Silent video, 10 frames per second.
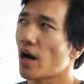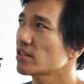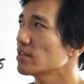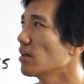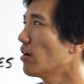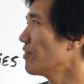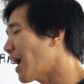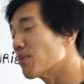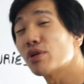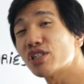No, actually no.
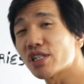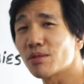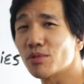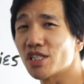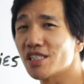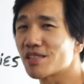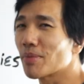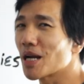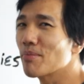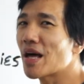I appreciate the machines,
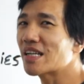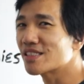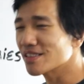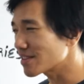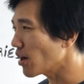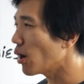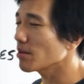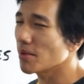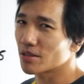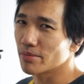but I'm not just
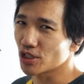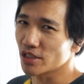all about the